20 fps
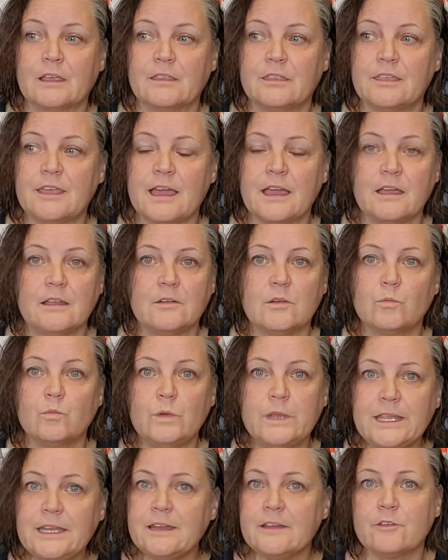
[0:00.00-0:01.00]
that
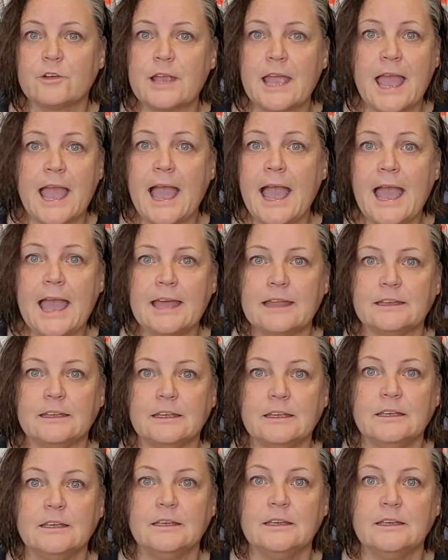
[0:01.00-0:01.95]
we never had